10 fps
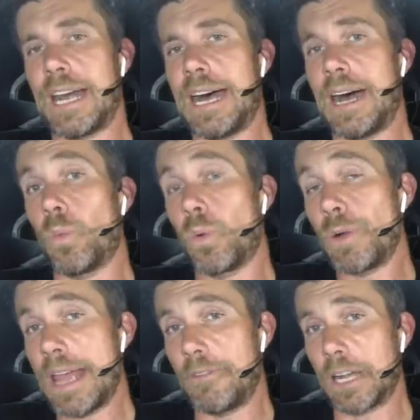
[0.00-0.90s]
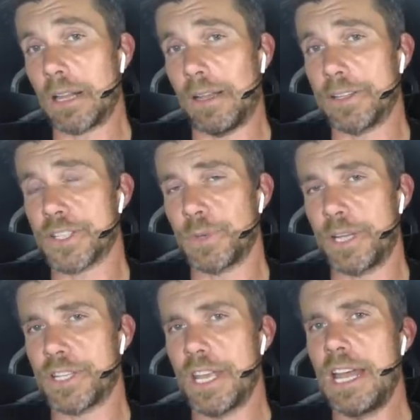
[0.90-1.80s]
car will have a clutch
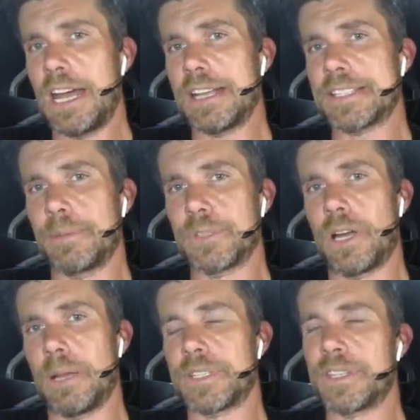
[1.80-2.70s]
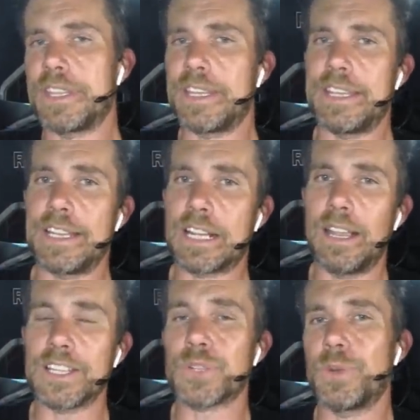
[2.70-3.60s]
switch. Sometimes the
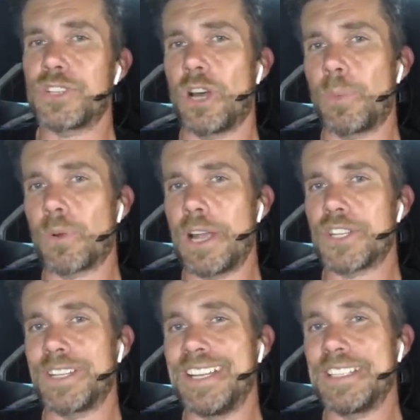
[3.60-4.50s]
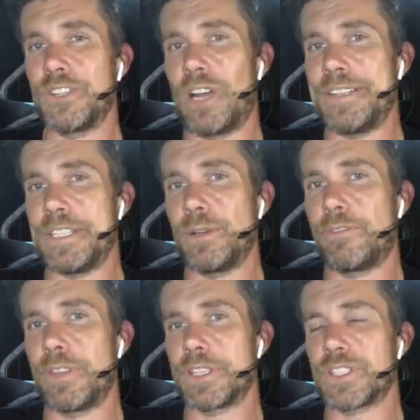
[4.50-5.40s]
clutch switch operation isn't ideal
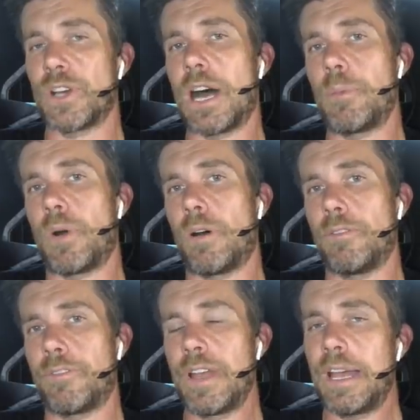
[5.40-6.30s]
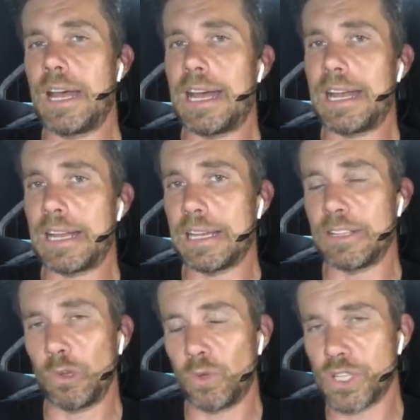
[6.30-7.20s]
for this type of
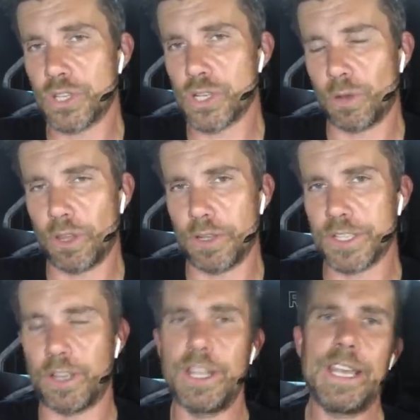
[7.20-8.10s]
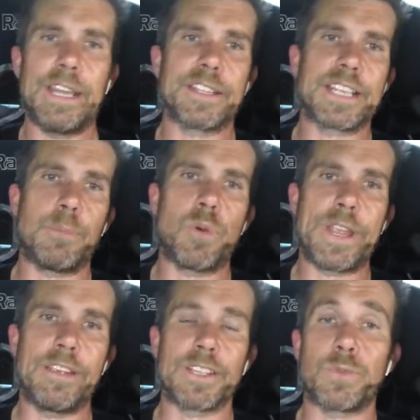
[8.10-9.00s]
launch control though. So an example
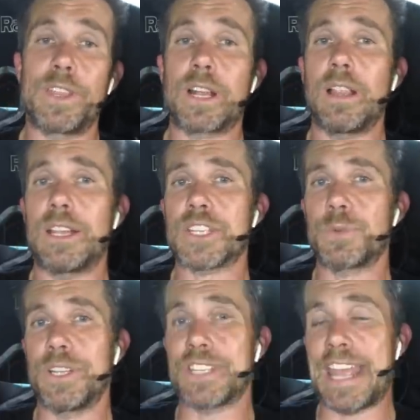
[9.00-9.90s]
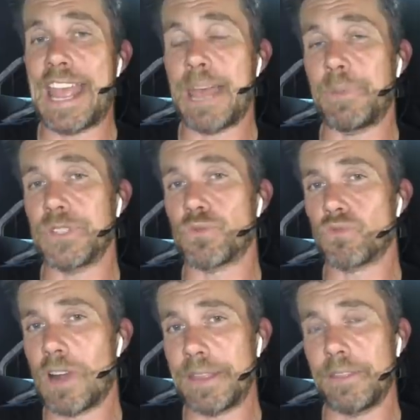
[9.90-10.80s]
here is where the clutch switch happens
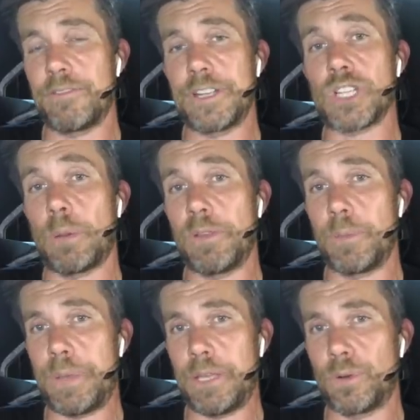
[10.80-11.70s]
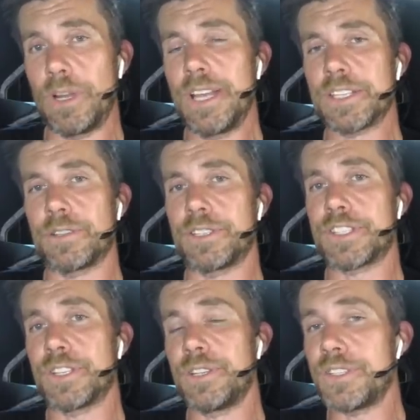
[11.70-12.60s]
right at the very top of the pedal, so that as
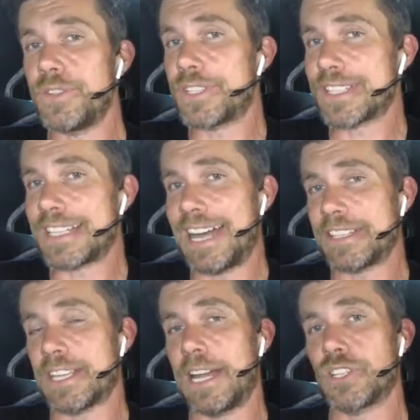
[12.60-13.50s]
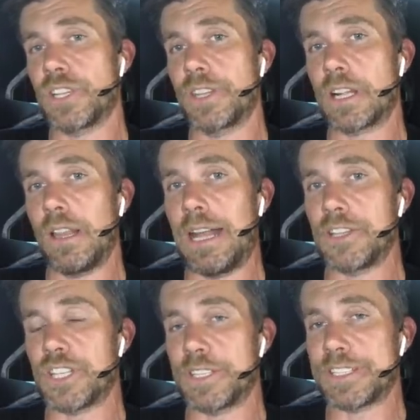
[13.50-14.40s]
soon as you start touching the
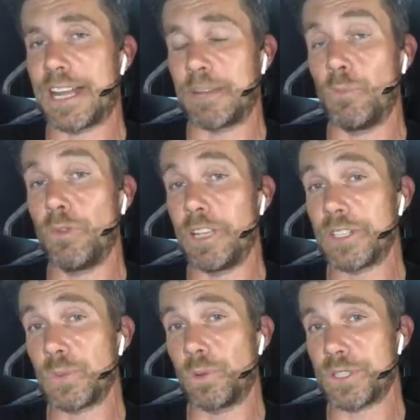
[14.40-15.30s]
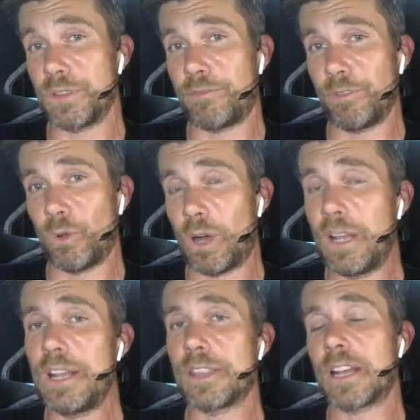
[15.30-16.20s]
clutch and start moving it towards the floor,
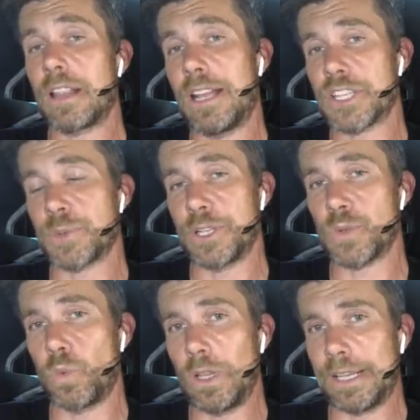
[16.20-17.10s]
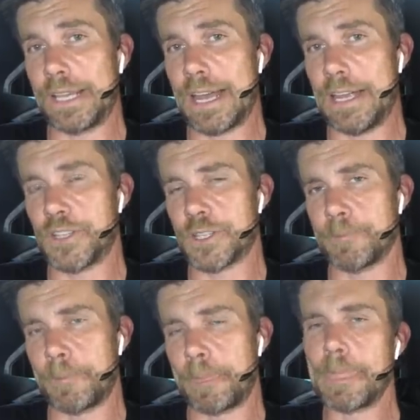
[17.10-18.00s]
the clutch switch will engage.
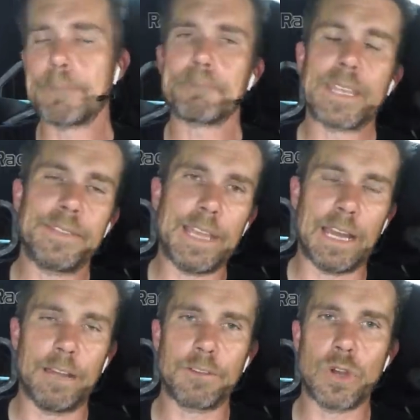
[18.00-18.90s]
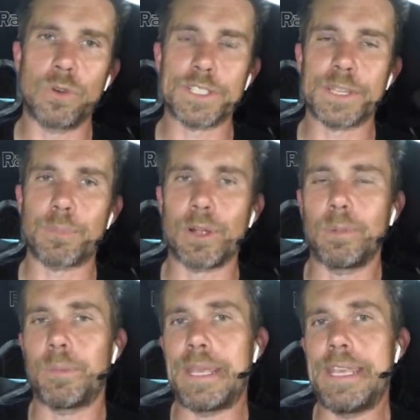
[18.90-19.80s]
Now, of course, the
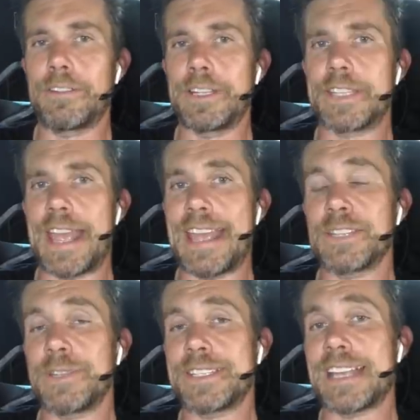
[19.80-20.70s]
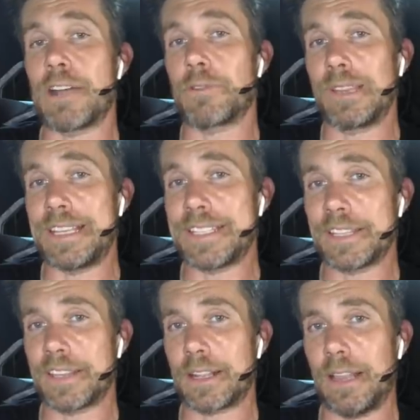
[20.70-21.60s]
problem here is that as we start
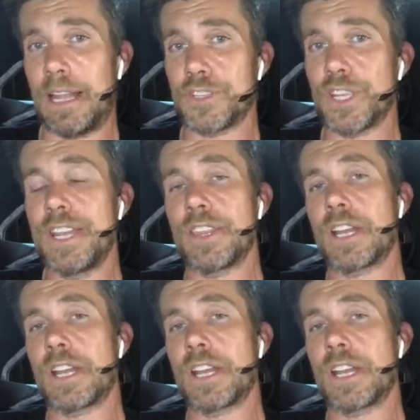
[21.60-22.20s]
releasing the clutch